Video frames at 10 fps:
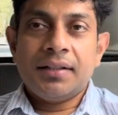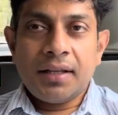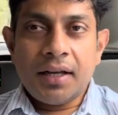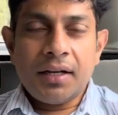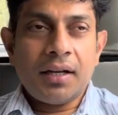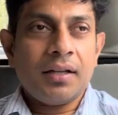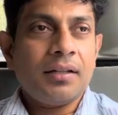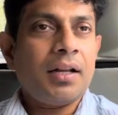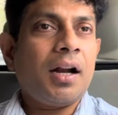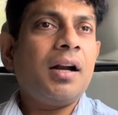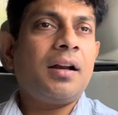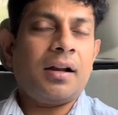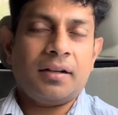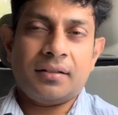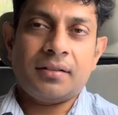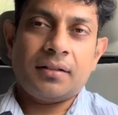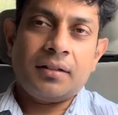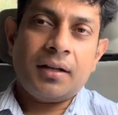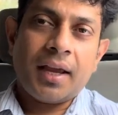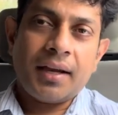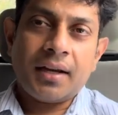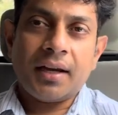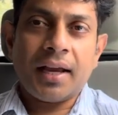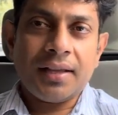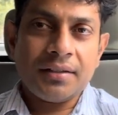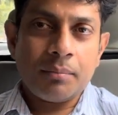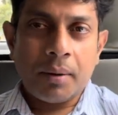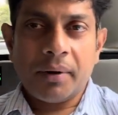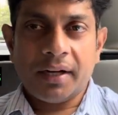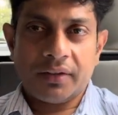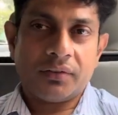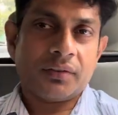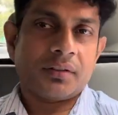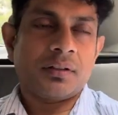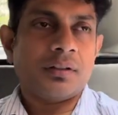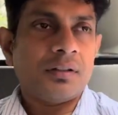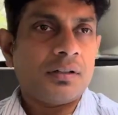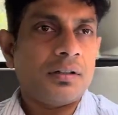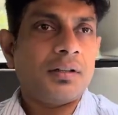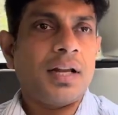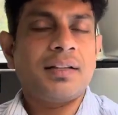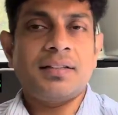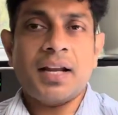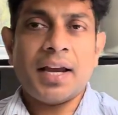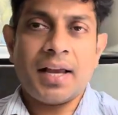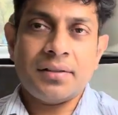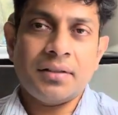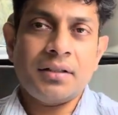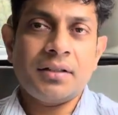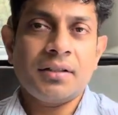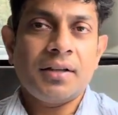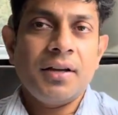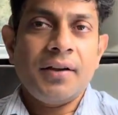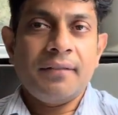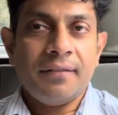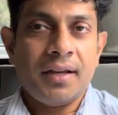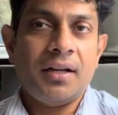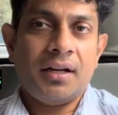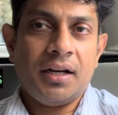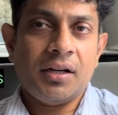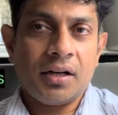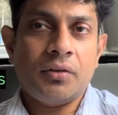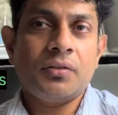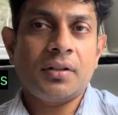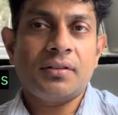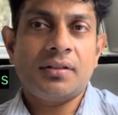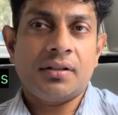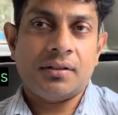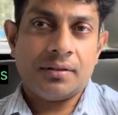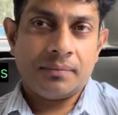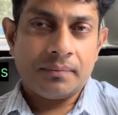then there are drugs like calcium mimetics, like cinacalcet, where it reduces the